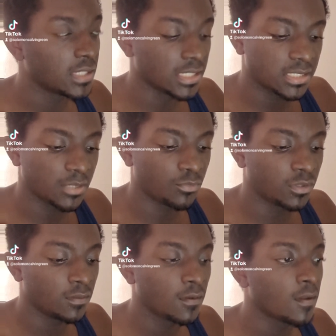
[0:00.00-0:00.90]
Is
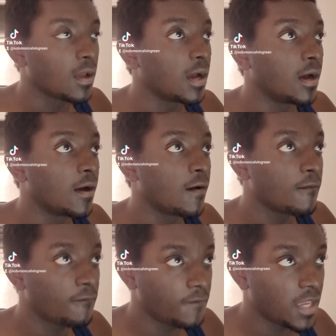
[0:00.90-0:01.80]
someone
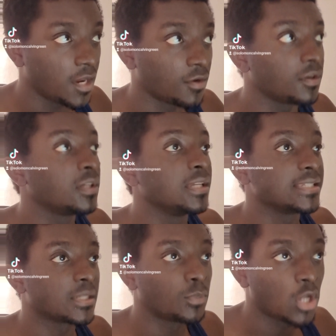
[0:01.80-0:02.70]
fair?
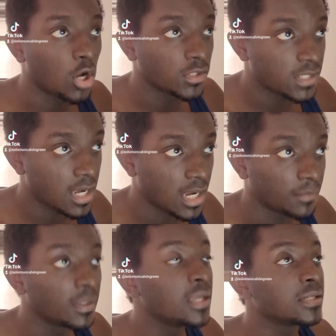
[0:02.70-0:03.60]
Is someone on
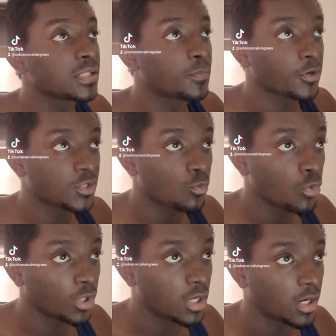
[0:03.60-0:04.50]
time? Does the person
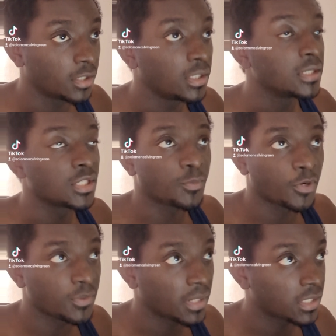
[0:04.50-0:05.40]
work hard? Does the
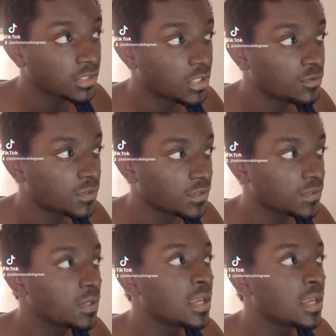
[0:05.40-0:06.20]
person make excuses?